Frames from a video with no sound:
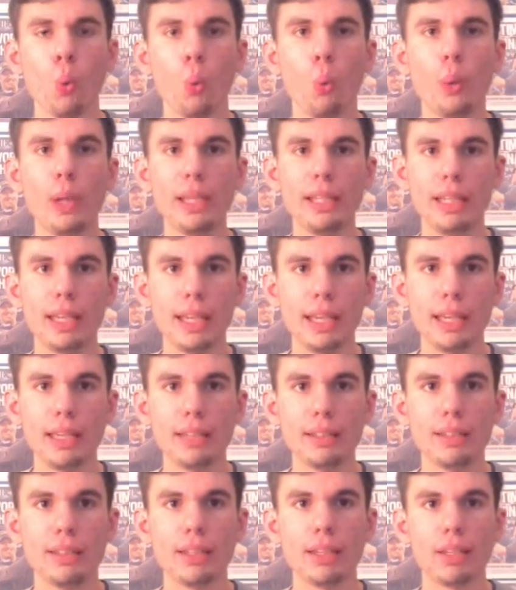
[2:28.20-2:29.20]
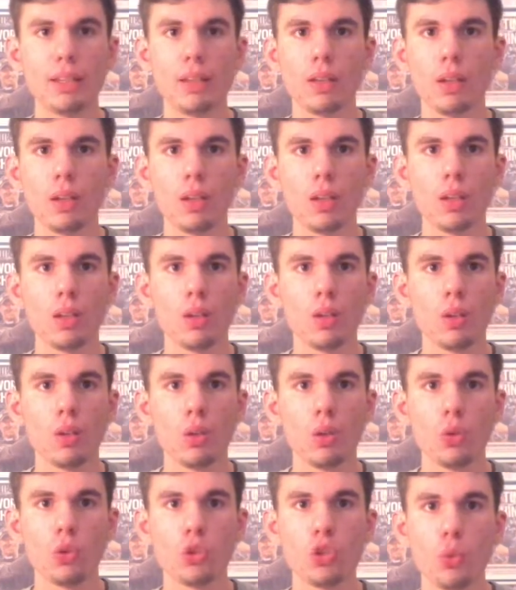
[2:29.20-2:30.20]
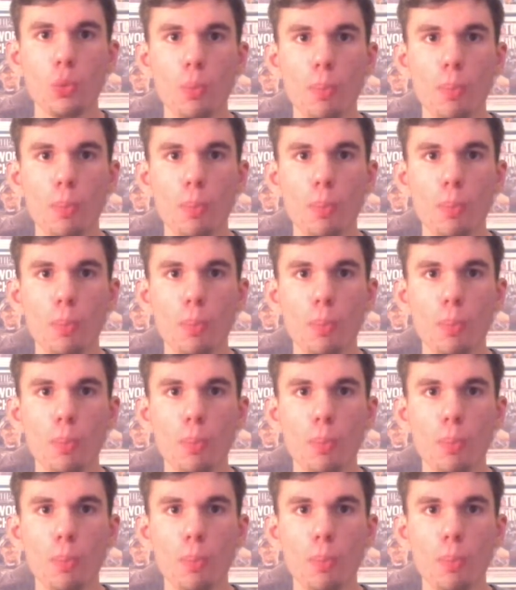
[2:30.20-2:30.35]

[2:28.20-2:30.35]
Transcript: we need to